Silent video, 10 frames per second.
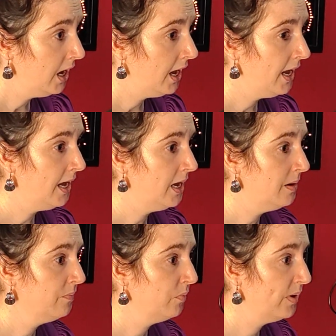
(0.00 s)

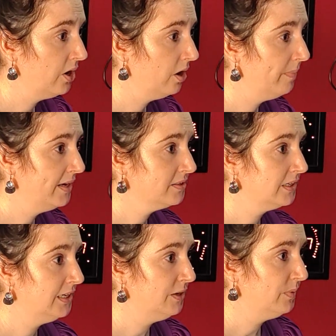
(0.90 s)
We are
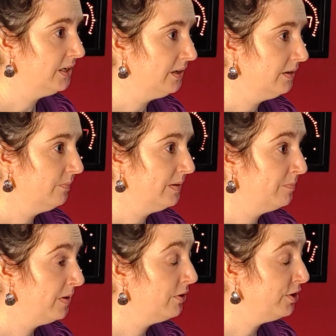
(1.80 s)
basically,
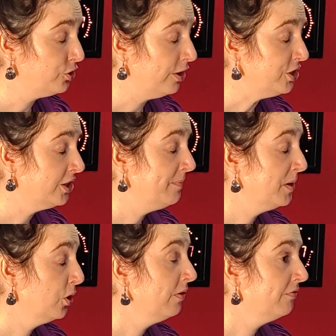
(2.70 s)
the registrations have
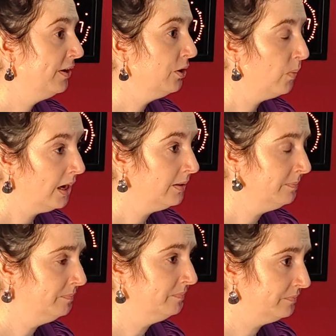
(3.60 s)
been going very well.